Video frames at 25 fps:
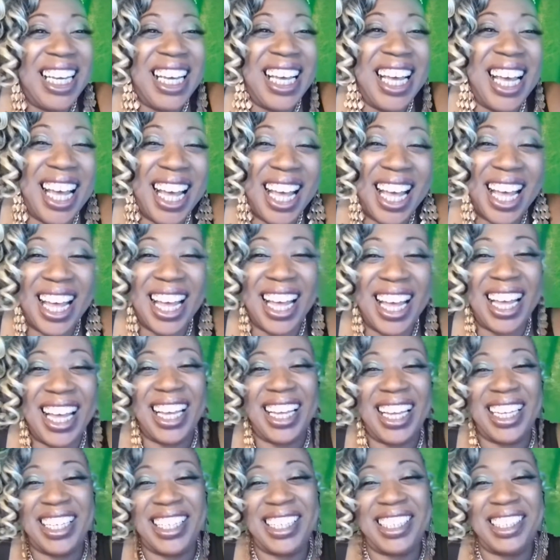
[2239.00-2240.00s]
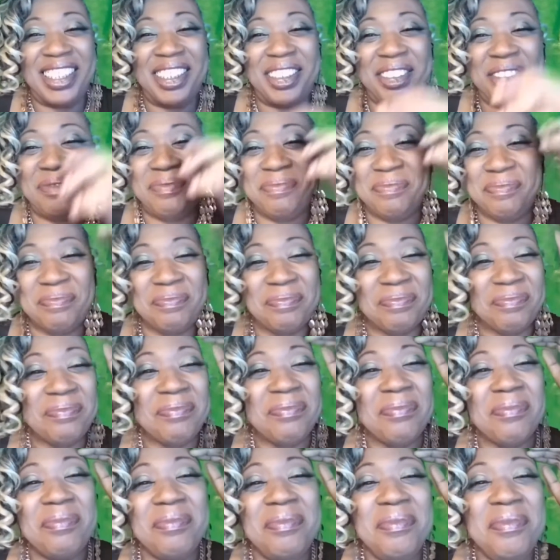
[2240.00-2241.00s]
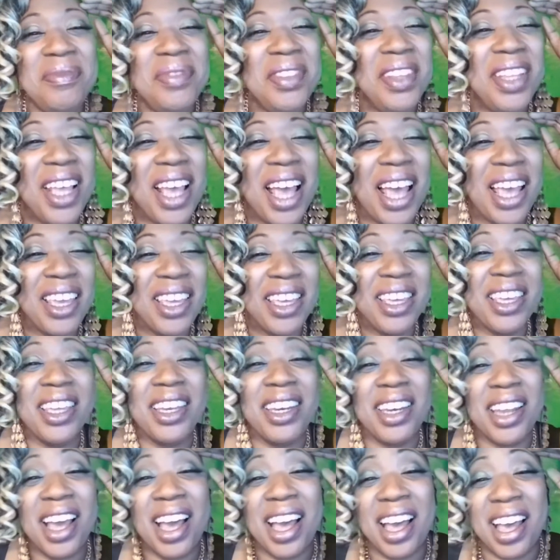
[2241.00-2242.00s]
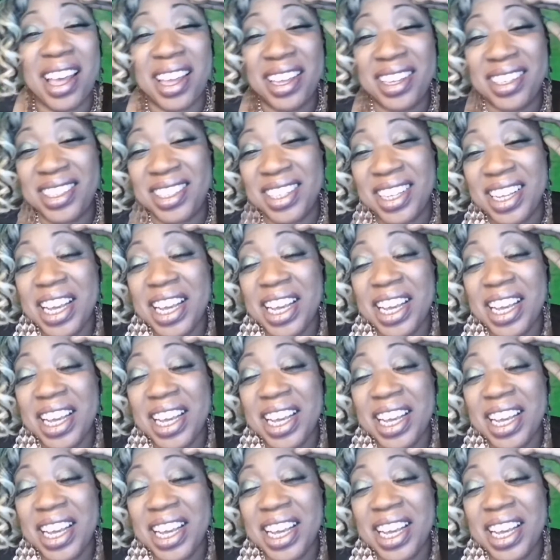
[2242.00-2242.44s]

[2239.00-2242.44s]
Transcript: I cannot.